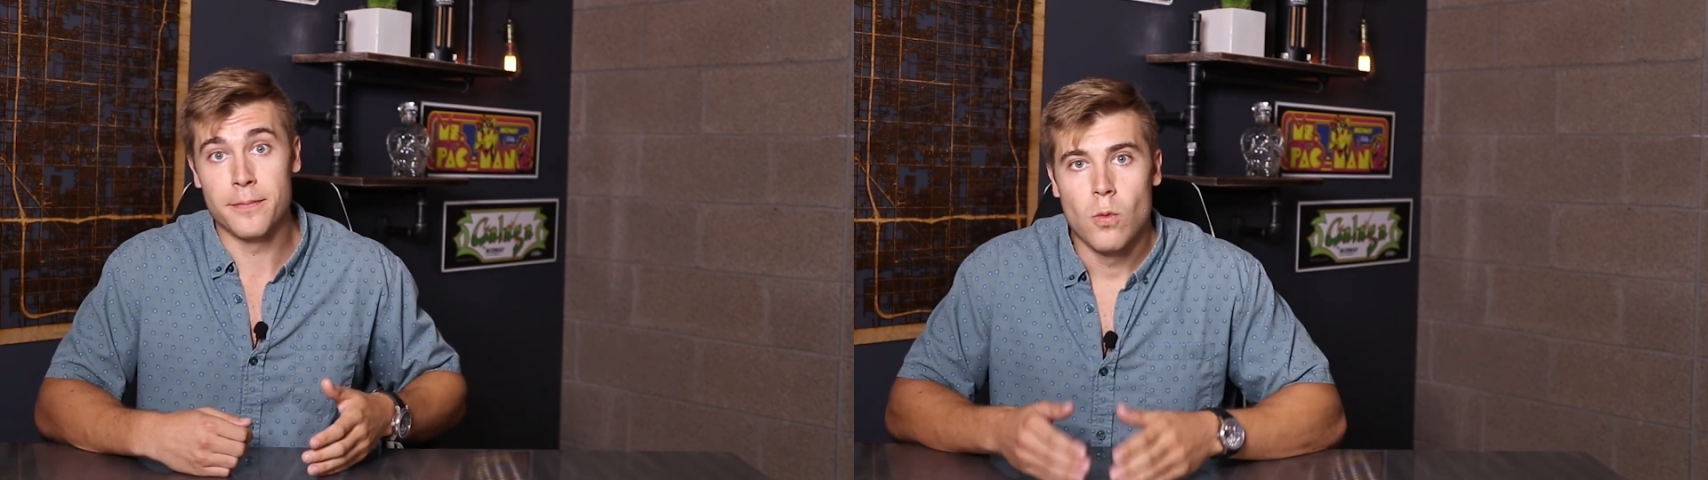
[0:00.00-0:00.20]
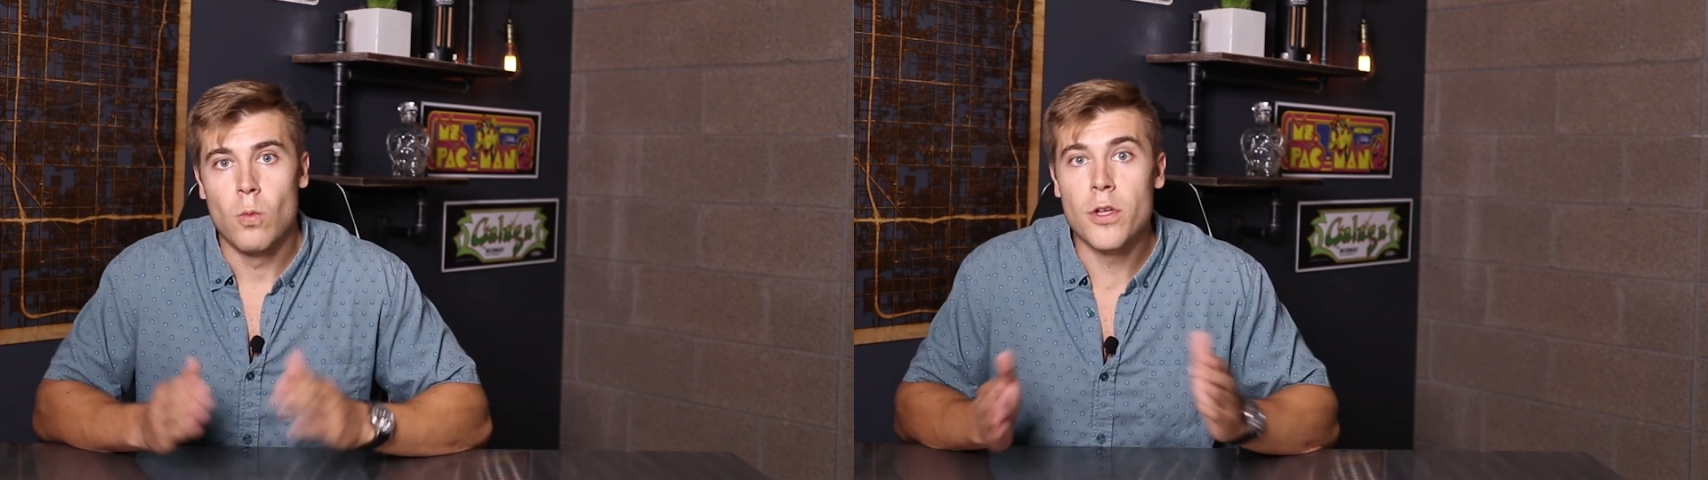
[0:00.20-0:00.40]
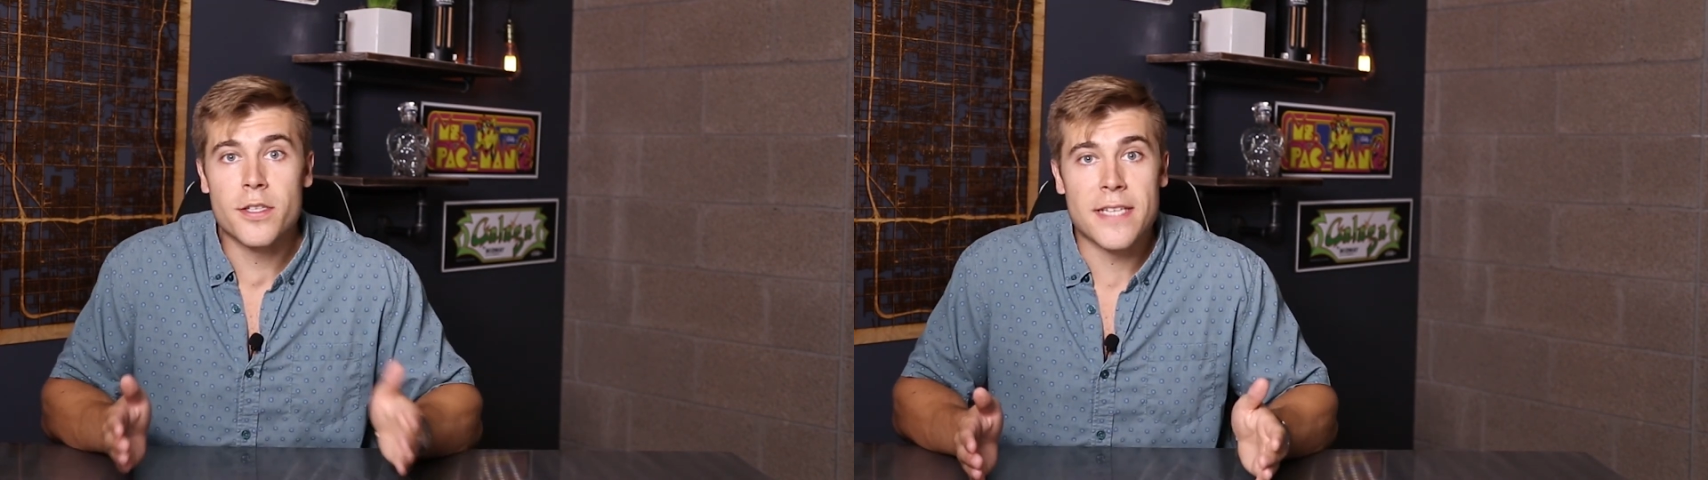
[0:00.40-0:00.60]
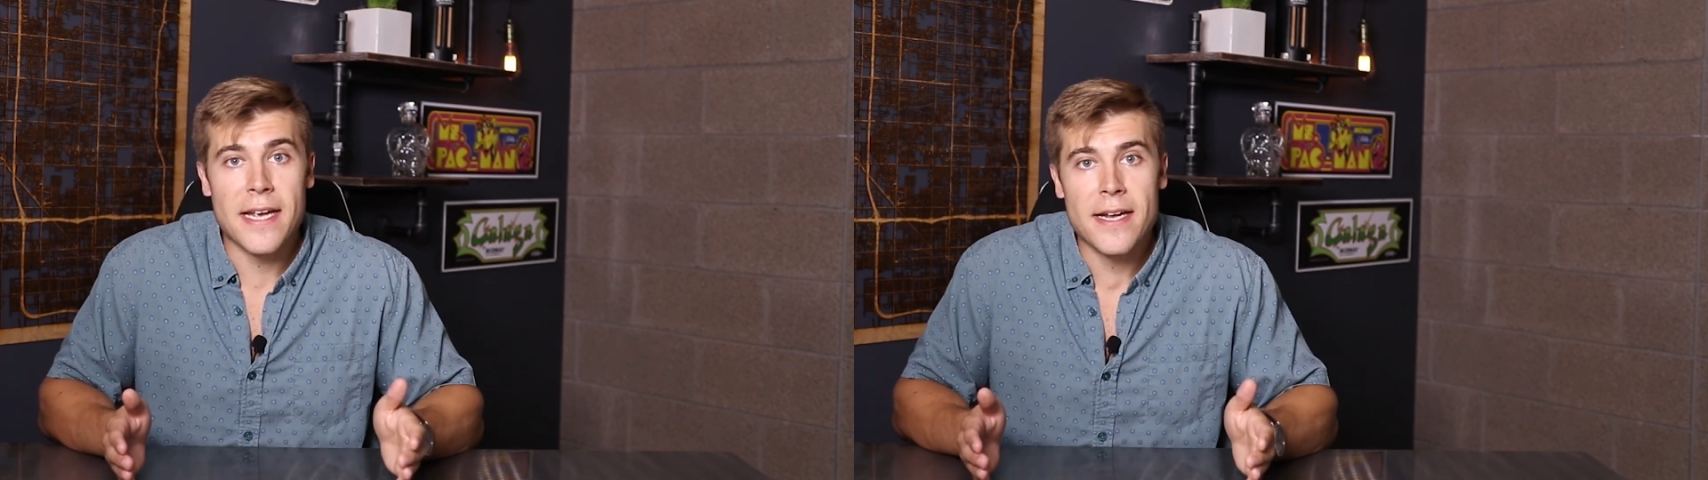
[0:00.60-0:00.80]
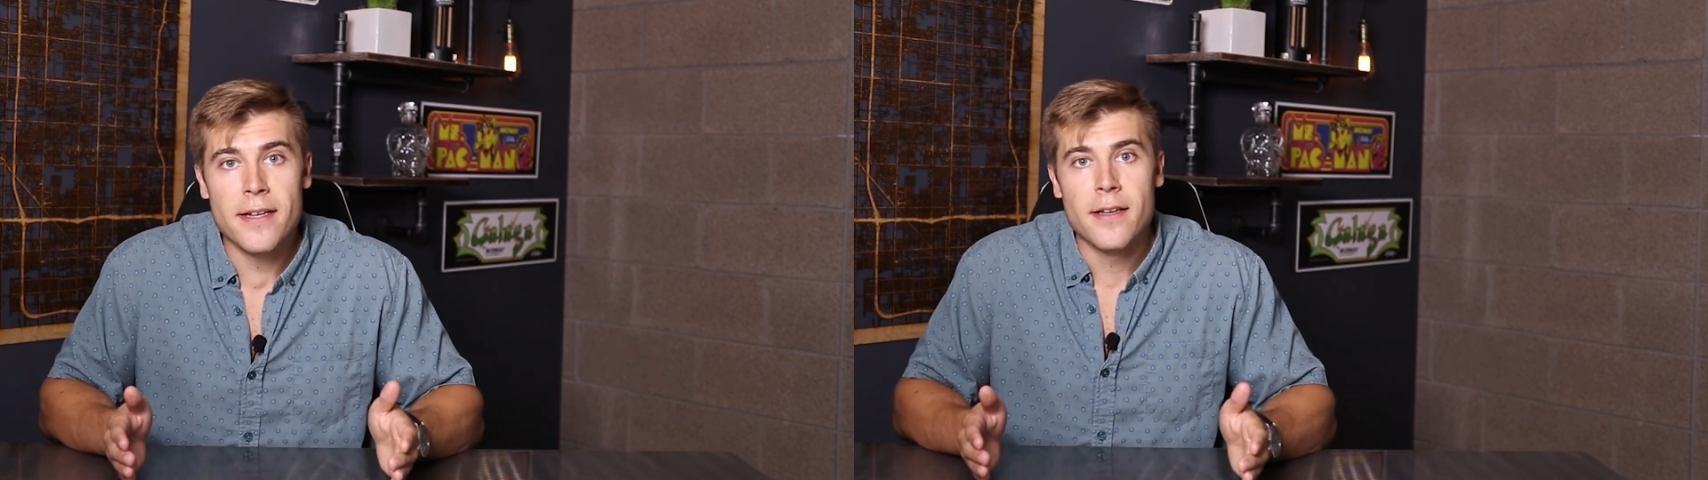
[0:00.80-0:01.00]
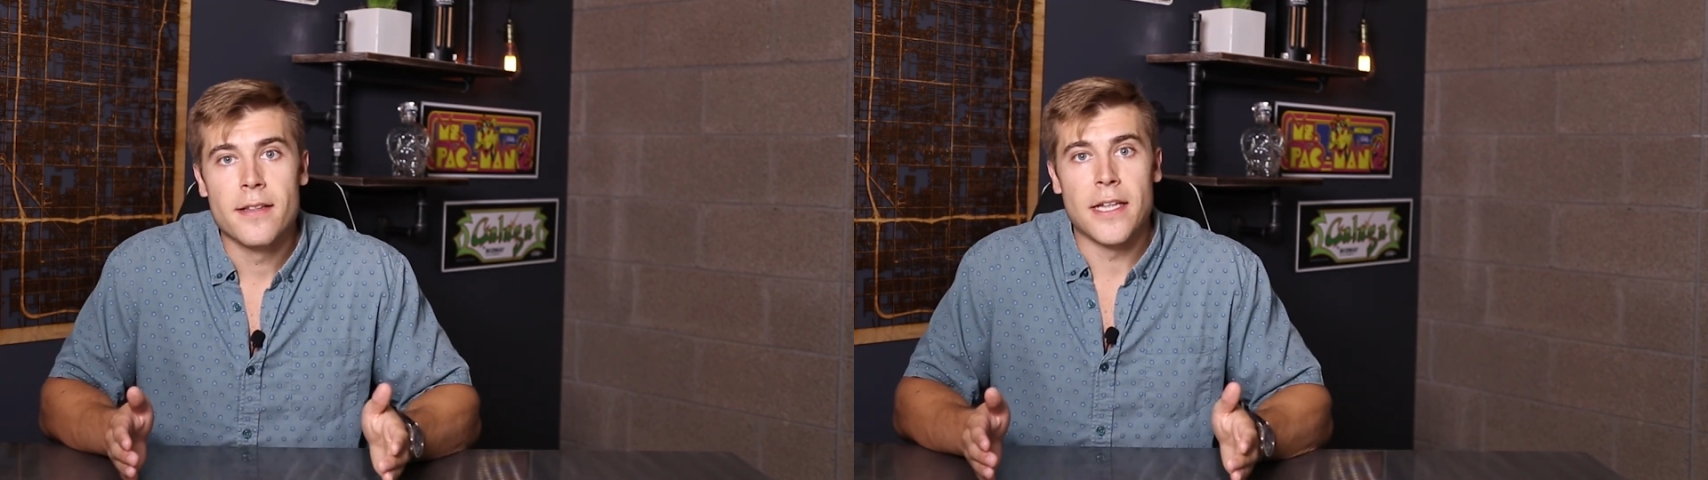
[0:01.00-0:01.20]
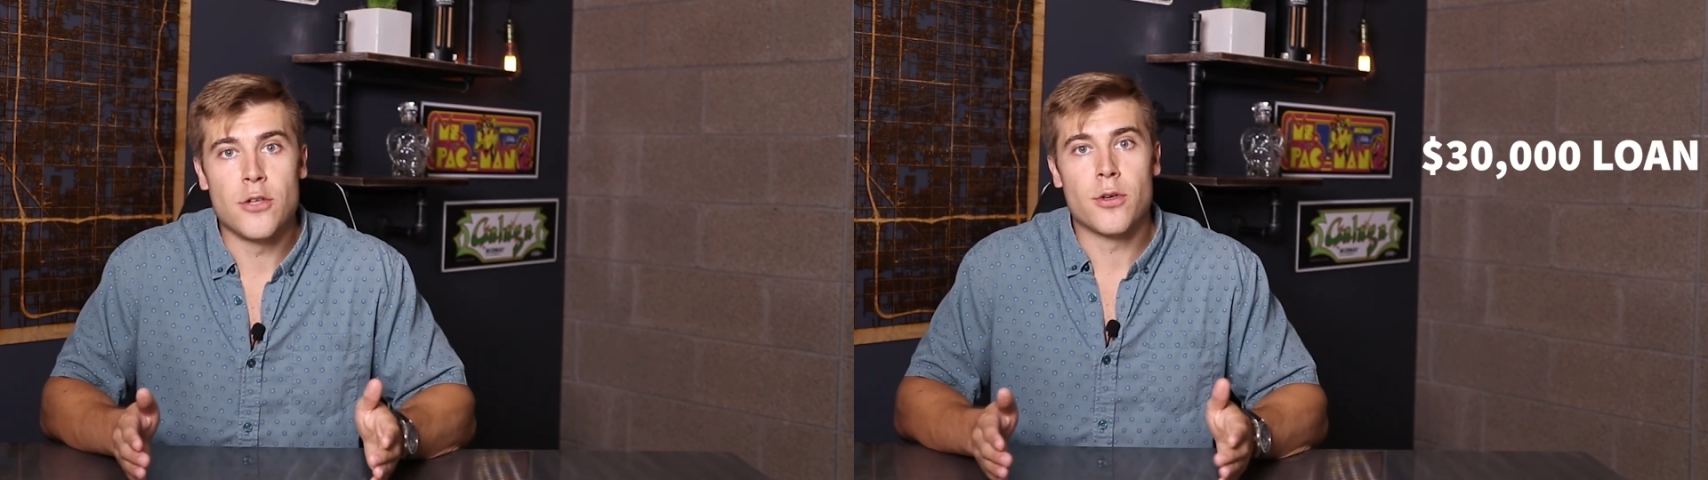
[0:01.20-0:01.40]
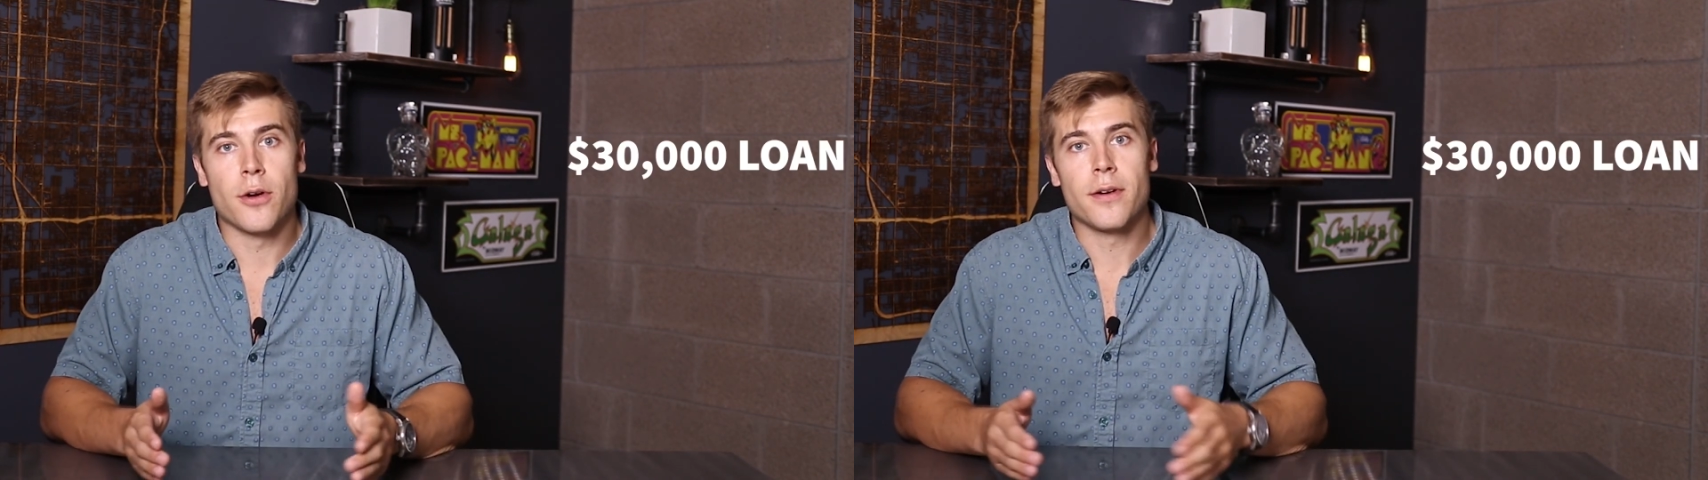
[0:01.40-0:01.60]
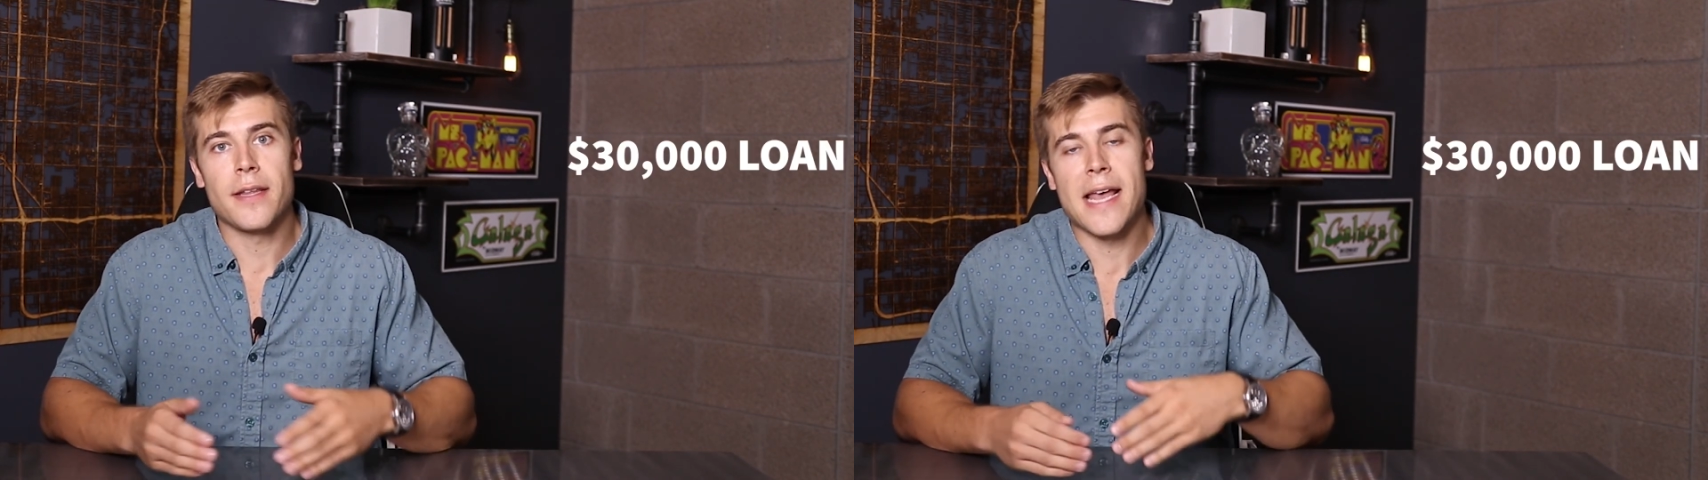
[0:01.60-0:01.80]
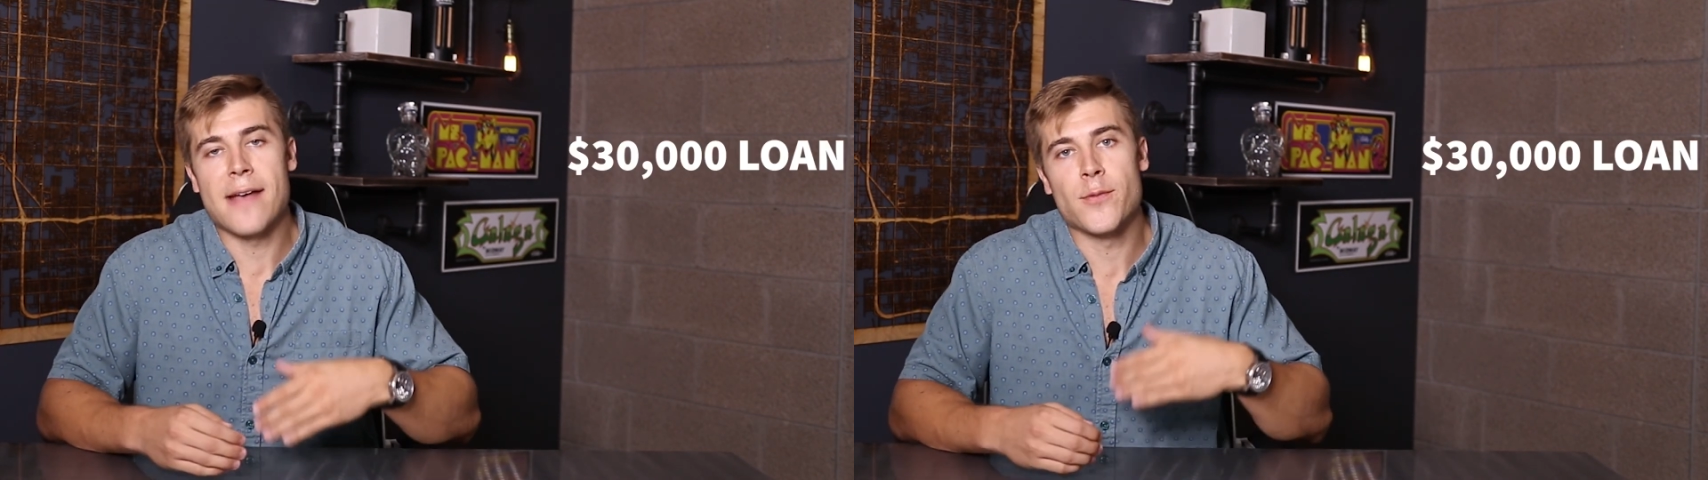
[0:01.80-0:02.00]
We'll say that you currently
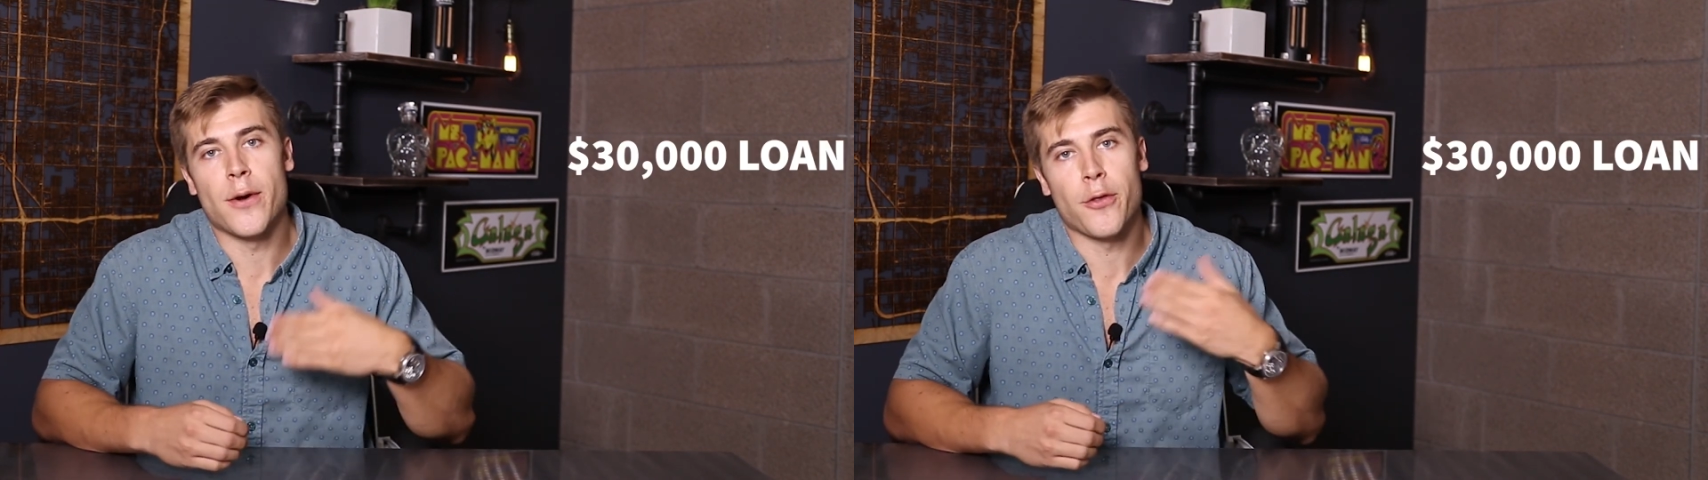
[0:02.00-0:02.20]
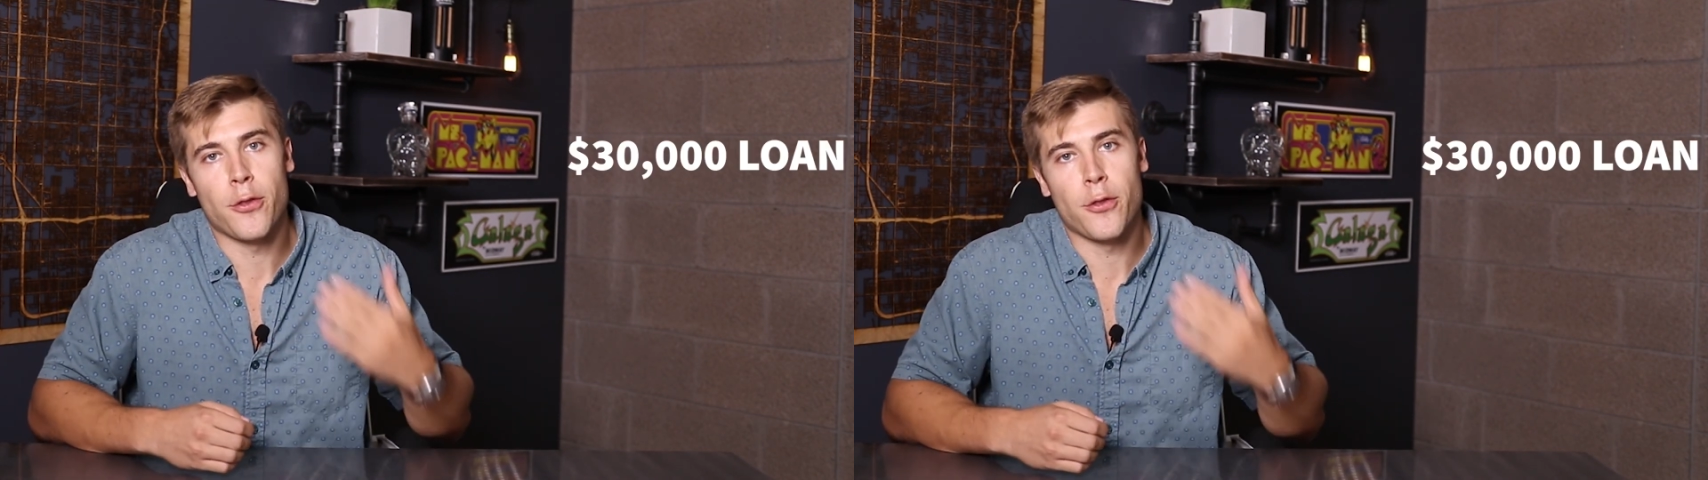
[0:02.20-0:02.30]
have about